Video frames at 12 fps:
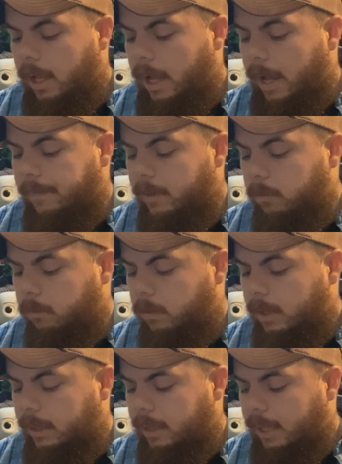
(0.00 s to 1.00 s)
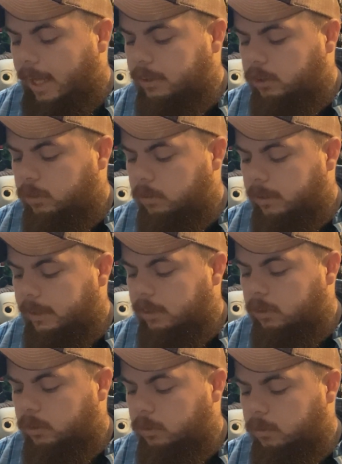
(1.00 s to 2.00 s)
And then what got you
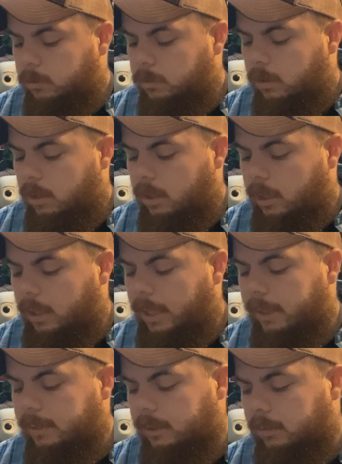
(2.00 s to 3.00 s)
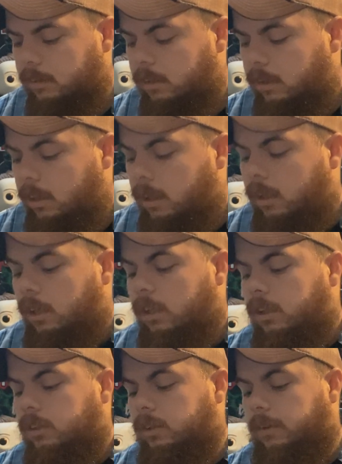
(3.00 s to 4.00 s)
into collecting?
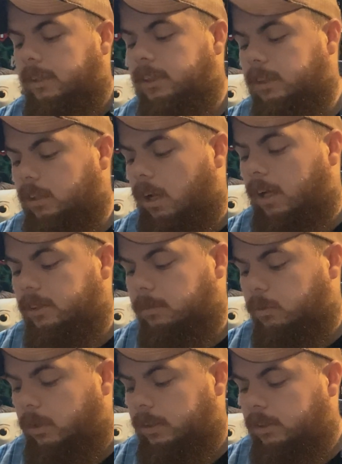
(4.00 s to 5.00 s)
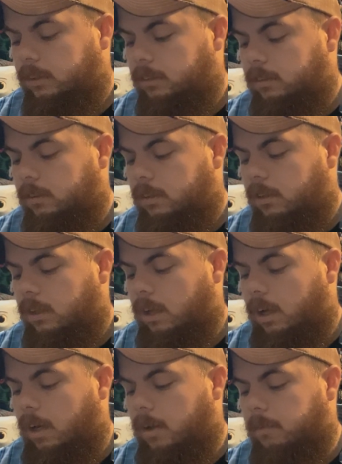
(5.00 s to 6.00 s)
So this is an awesome question.
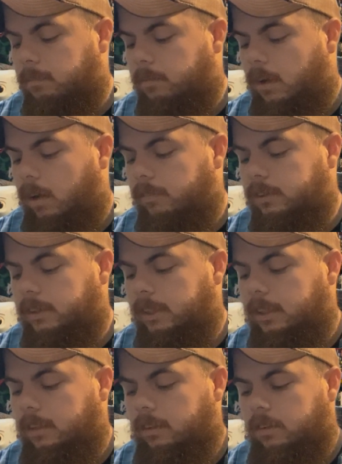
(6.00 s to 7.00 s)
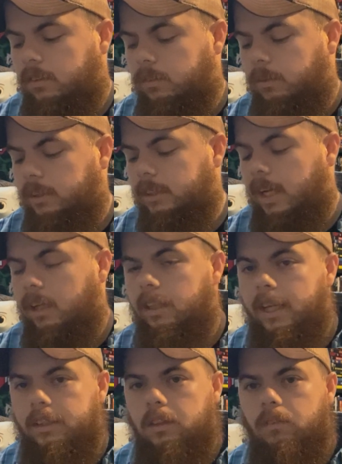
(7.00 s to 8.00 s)
Obviously, the reason I
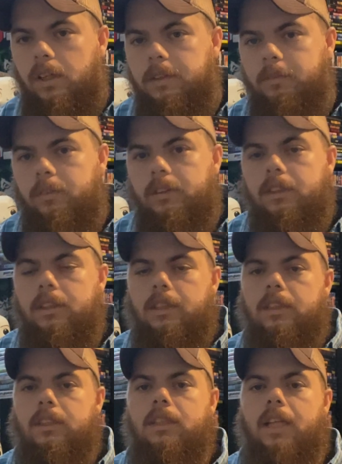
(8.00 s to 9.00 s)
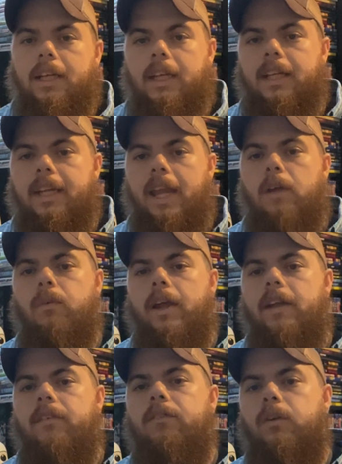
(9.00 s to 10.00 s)
collect and watch movies is like a
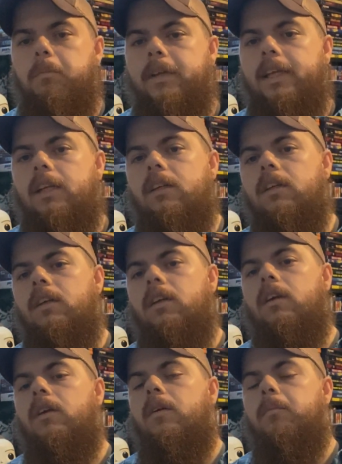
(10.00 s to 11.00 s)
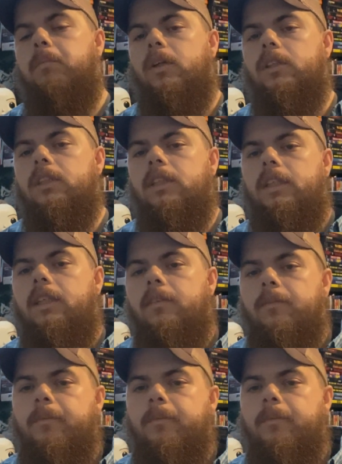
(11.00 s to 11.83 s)
gateway for me personally.